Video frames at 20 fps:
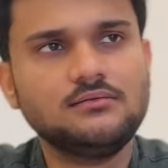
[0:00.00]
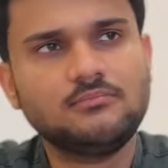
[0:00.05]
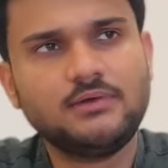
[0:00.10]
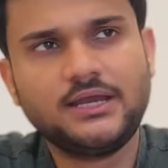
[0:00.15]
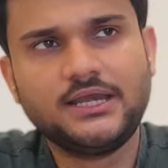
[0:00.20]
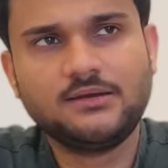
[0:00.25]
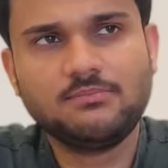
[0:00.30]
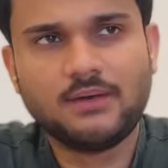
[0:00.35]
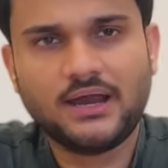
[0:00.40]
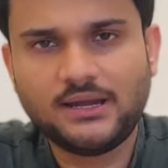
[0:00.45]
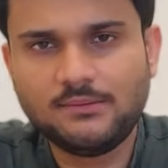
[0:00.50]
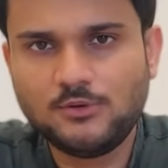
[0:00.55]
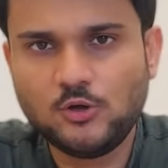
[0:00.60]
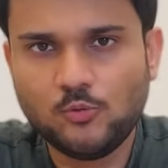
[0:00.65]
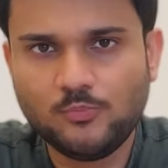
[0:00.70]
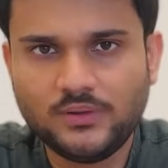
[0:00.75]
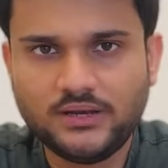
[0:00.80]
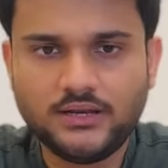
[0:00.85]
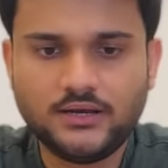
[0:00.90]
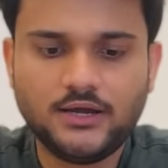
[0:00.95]
It might be
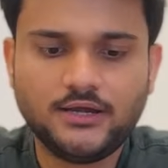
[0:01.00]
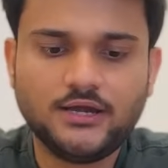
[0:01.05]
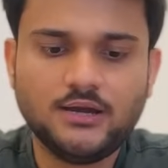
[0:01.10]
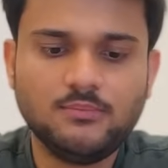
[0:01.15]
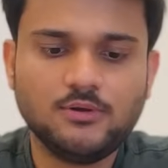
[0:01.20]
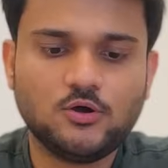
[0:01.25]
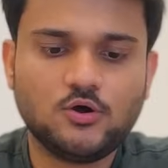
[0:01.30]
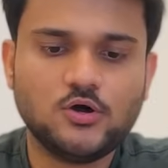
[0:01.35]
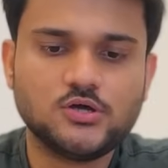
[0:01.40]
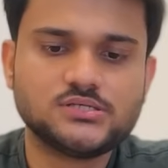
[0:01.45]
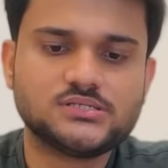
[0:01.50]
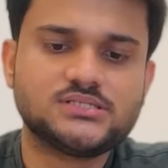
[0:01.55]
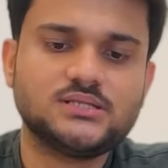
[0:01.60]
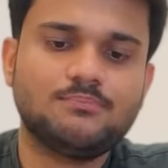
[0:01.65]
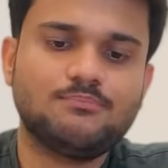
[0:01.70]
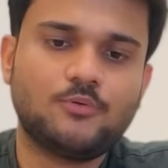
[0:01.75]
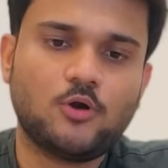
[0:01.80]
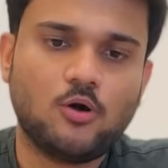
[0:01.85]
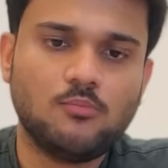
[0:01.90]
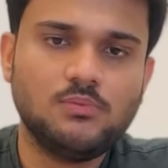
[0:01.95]
opinionated because the
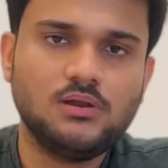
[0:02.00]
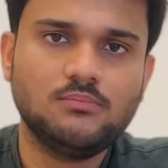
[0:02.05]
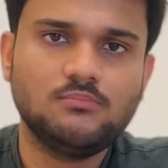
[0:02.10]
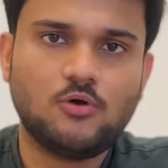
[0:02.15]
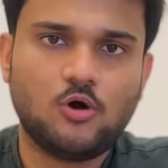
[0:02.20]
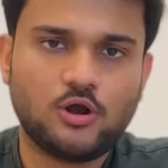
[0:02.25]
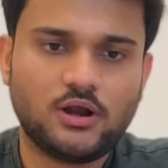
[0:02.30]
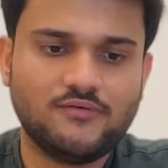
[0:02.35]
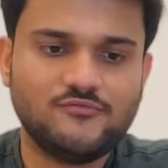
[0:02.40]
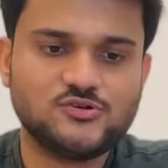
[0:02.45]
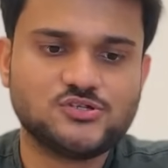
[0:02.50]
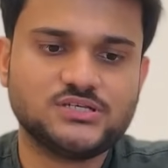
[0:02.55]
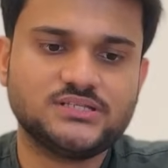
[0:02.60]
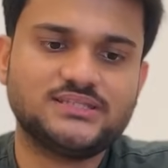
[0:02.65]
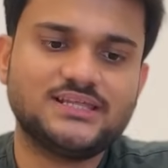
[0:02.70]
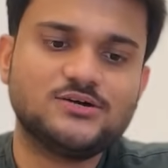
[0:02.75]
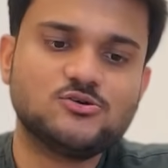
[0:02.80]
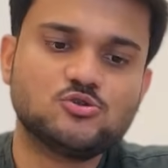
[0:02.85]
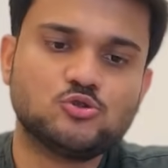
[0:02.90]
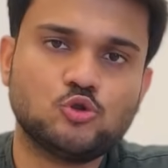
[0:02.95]
problem or I would say
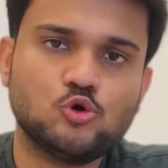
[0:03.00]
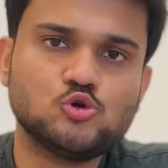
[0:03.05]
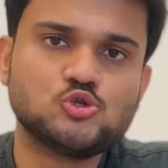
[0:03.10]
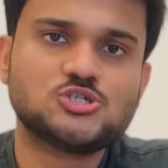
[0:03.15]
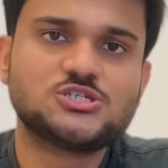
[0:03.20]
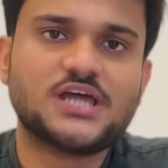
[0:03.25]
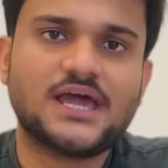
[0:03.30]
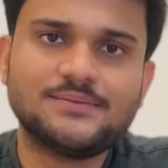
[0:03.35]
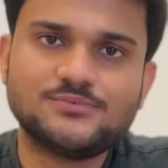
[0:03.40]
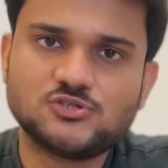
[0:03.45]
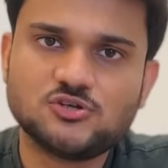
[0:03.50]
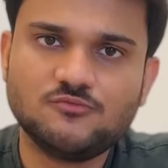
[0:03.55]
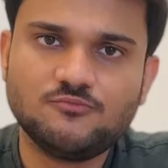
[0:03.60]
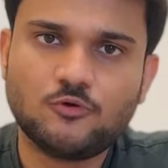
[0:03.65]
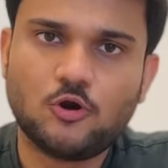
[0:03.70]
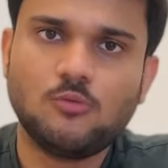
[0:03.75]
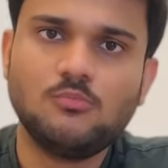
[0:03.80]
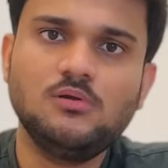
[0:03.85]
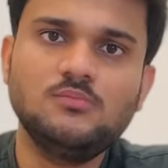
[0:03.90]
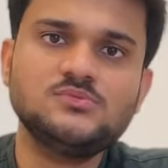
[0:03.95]
the, those types of
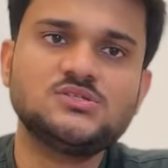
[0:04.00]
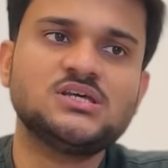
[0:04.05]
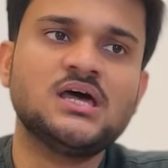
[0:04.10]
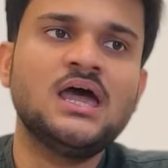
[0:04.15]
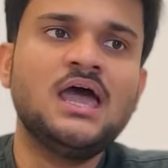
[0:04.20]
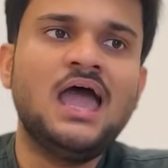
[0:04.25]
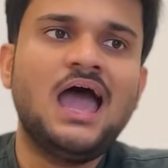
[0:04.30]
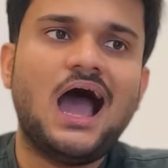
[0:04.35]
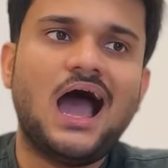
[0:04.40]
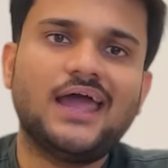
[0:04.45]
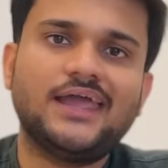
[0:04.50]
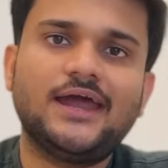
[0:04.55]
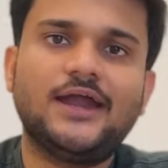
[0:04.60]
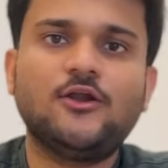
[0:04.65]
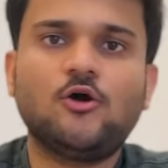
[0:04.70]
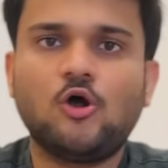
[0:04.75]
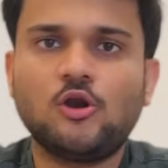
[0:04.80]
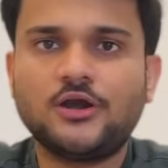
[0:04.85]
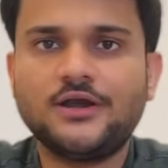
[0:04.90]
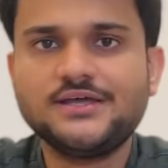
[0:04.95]
problems I had
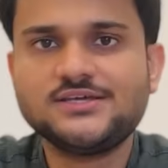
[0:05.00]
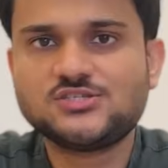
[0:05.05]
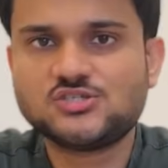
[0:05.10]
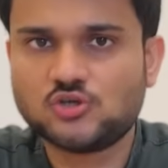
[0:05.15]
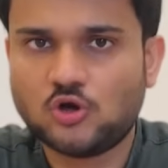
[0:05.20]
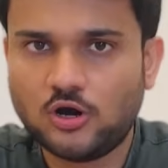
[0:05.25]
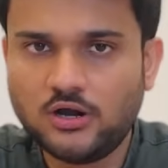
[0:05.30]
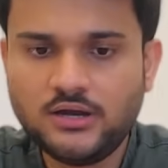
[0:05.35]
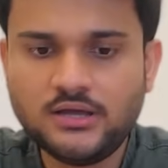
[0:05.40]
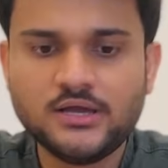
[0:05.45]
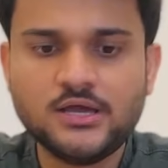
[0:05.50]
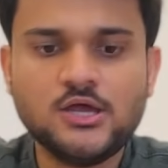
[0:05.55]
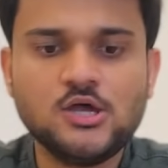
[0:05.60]
already solved.